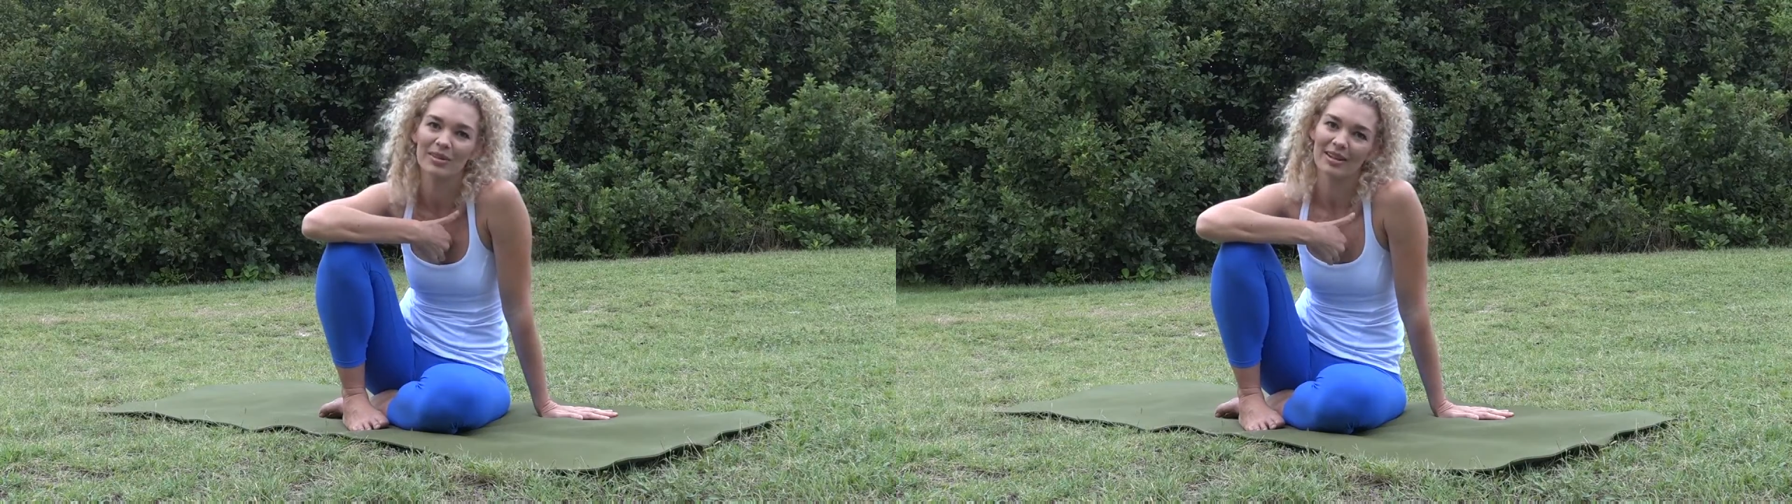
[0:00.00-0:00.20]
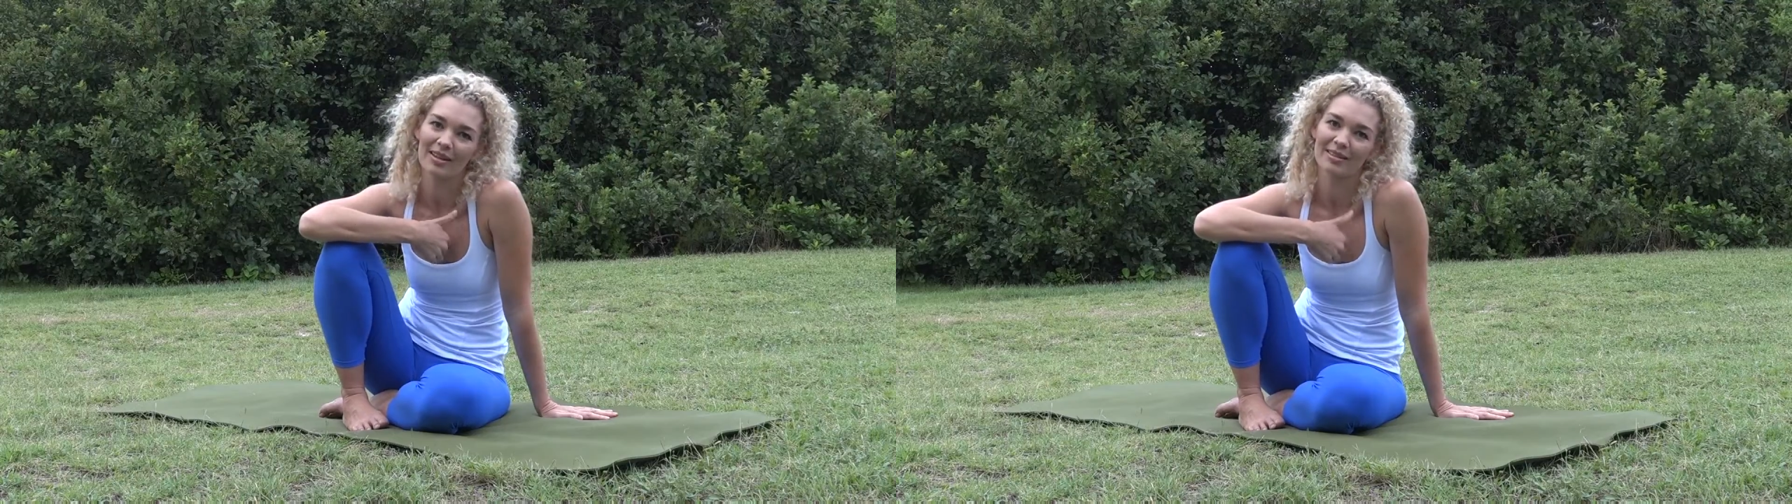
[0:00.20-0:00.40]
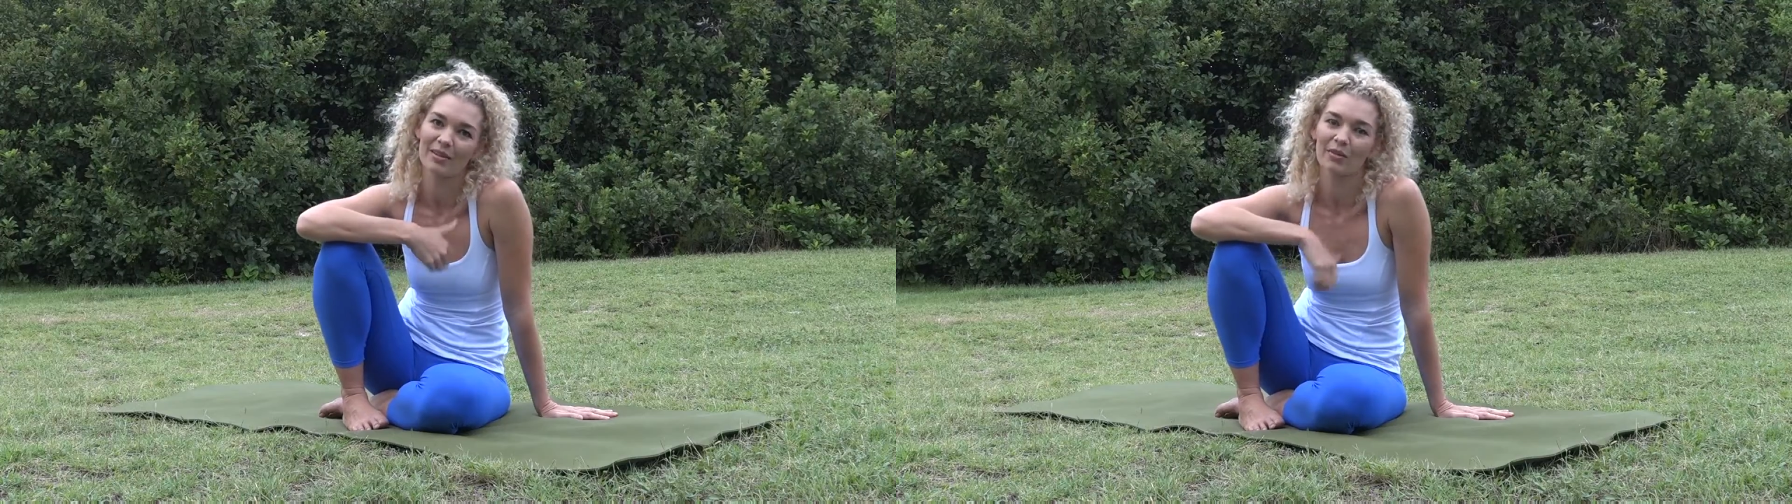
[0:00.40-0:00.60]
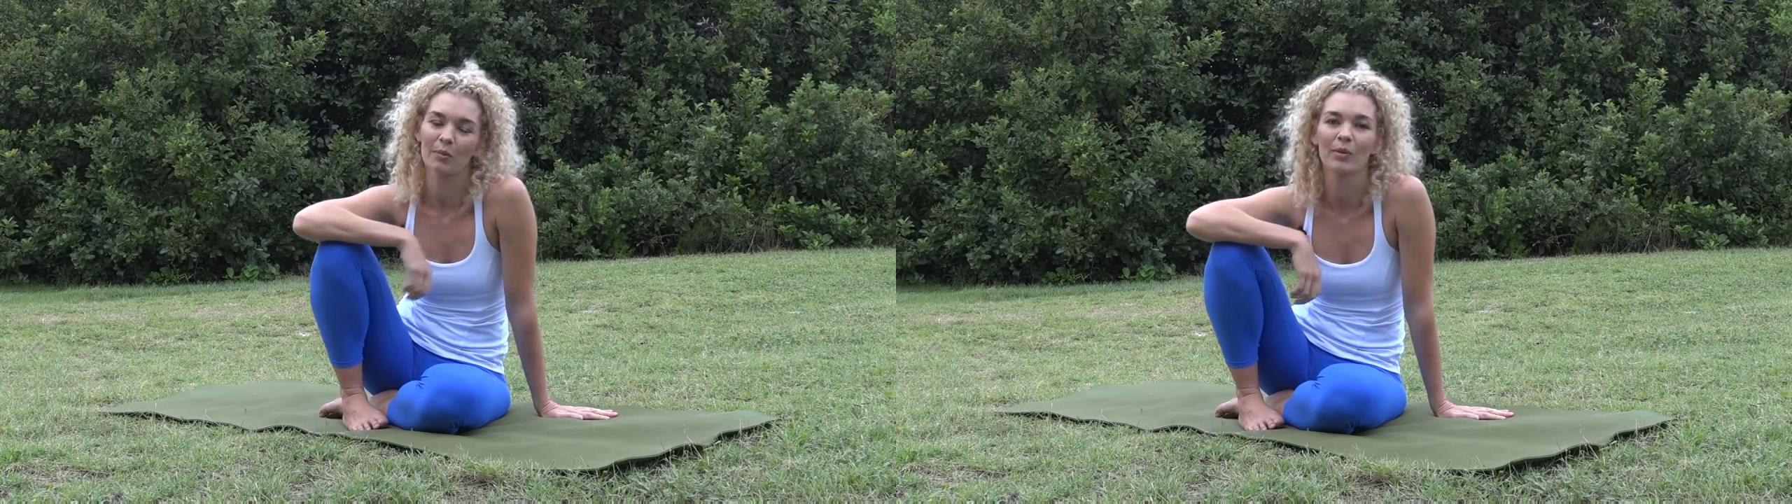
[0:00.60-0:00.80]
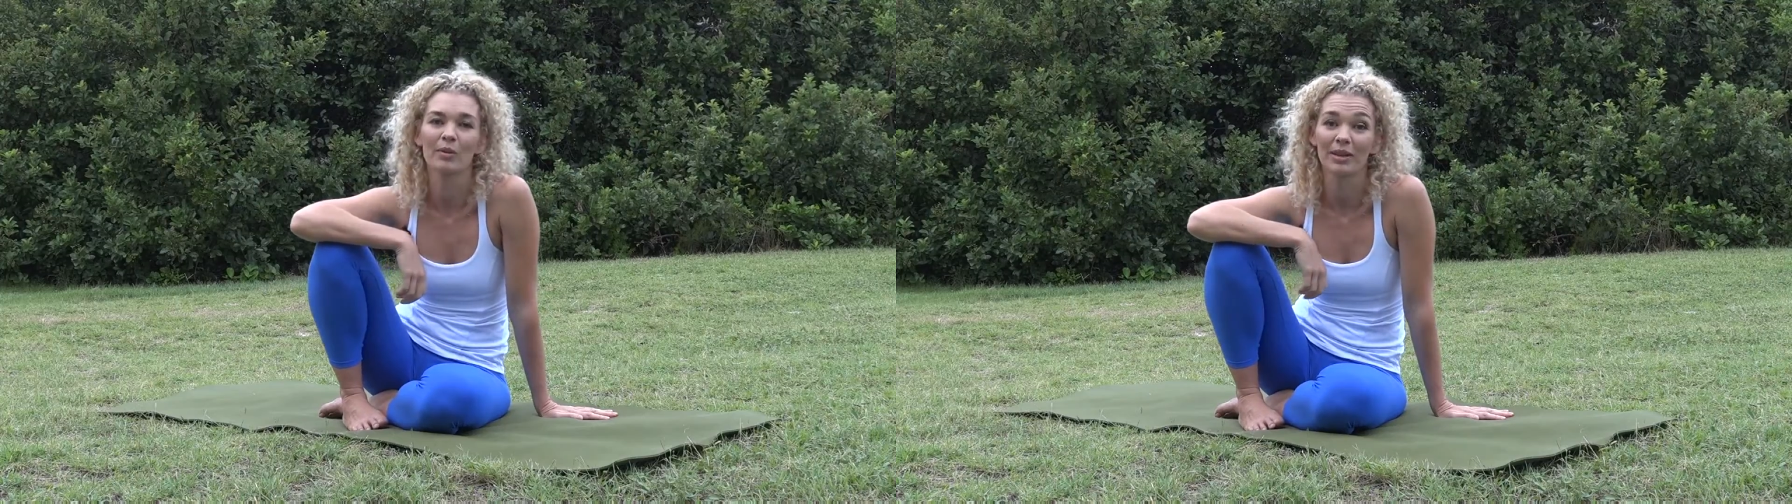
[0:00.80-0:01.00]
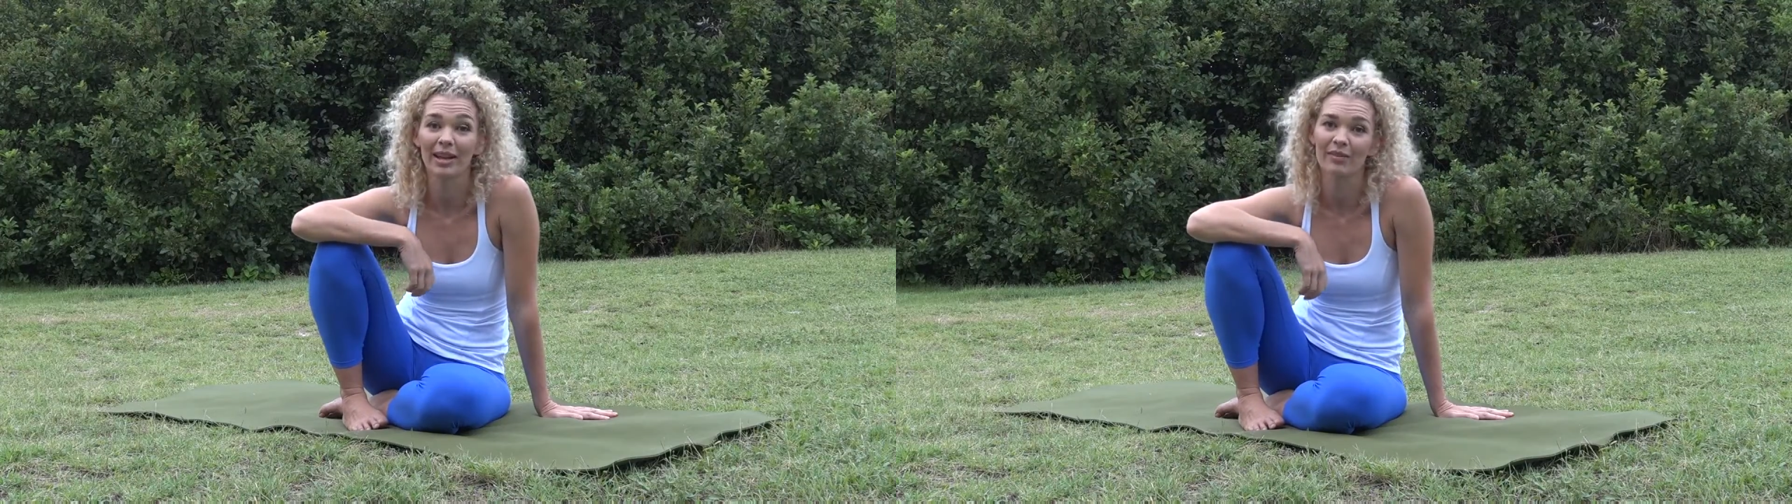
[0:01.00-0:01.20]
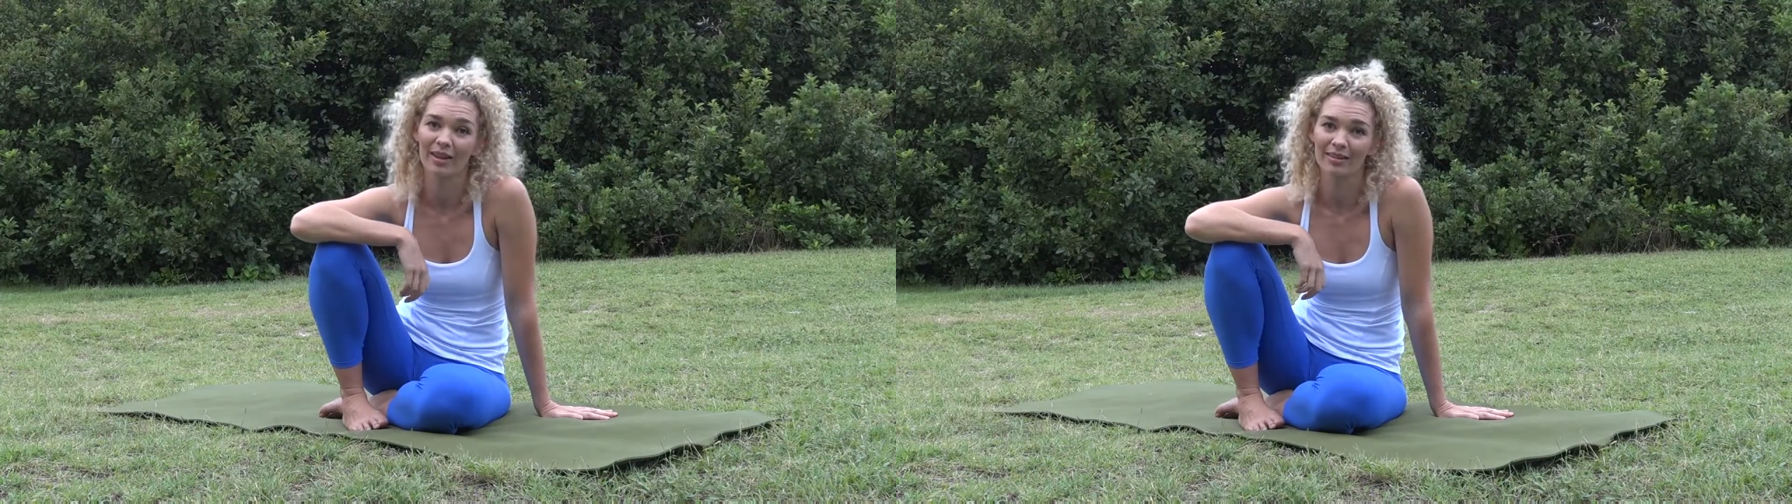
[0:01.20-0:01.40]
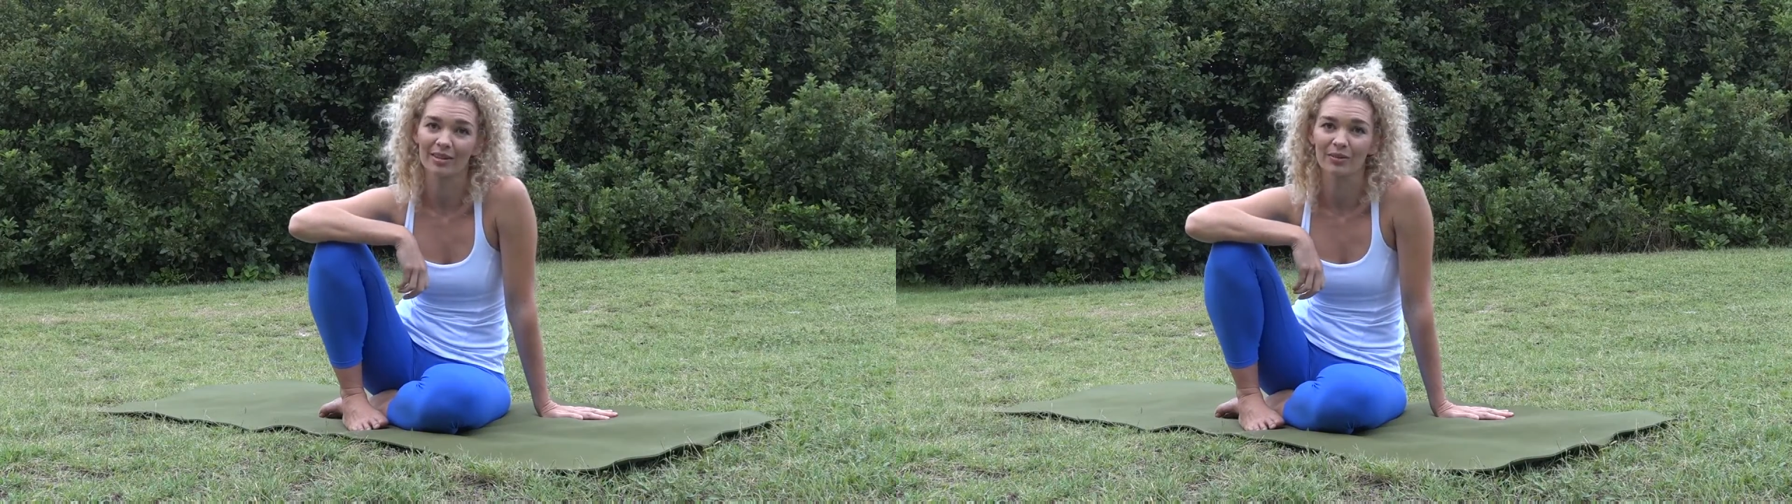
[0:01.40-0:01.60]
within ourselves when we love
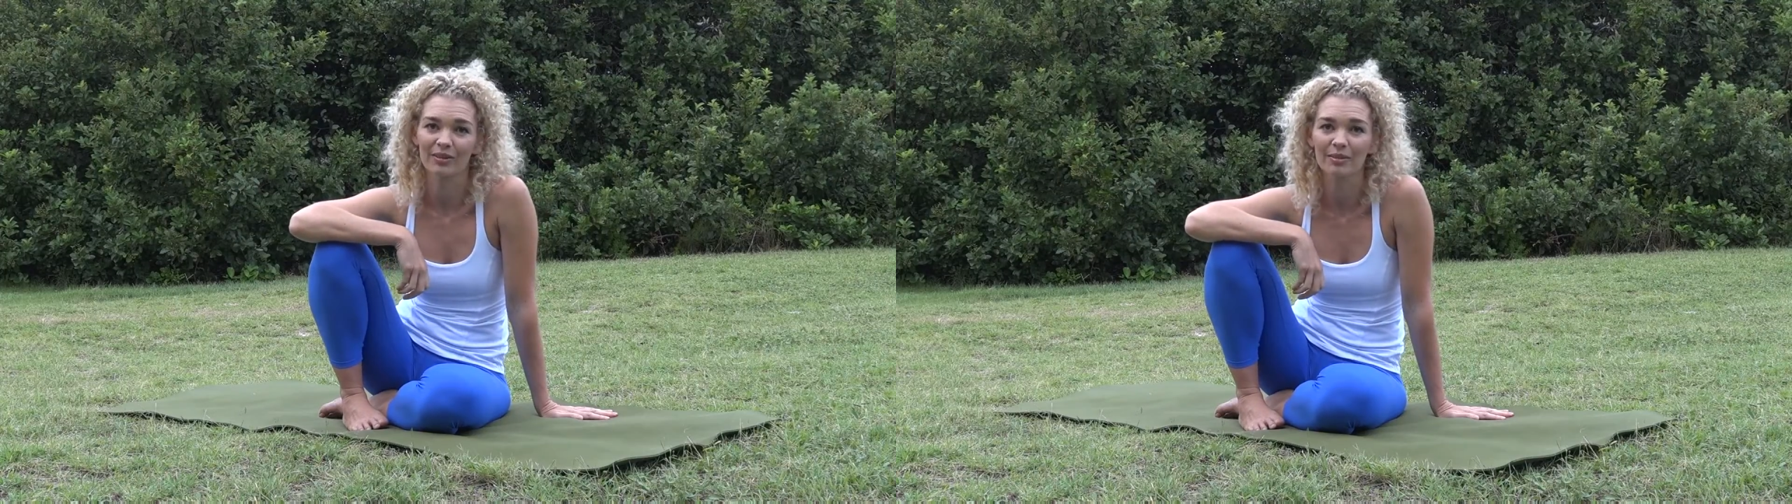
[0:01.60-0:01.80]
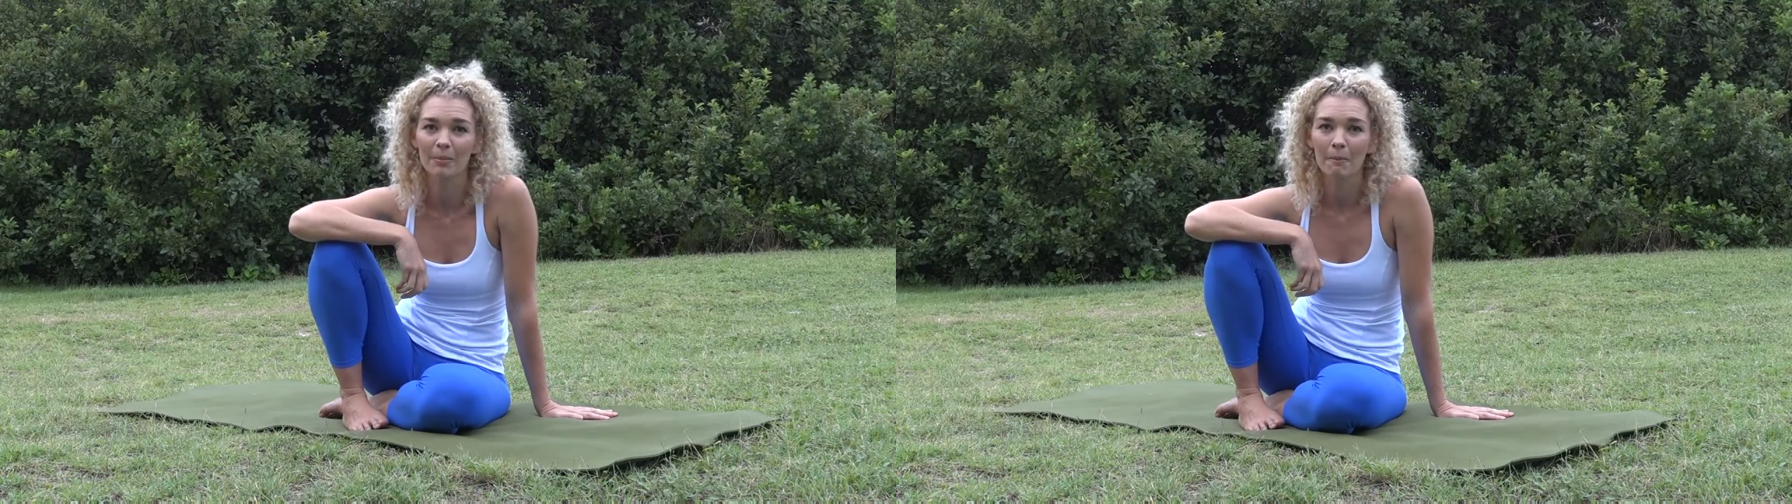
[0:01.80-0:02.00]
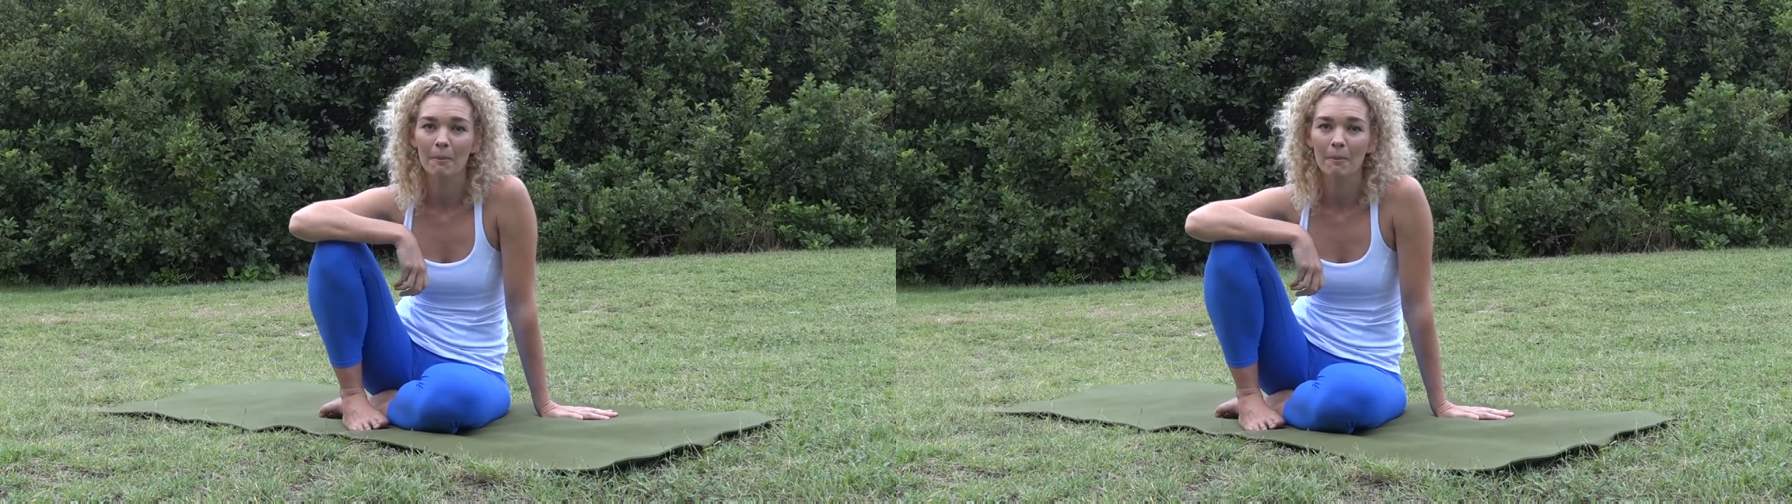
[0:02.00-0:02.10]
ourselves.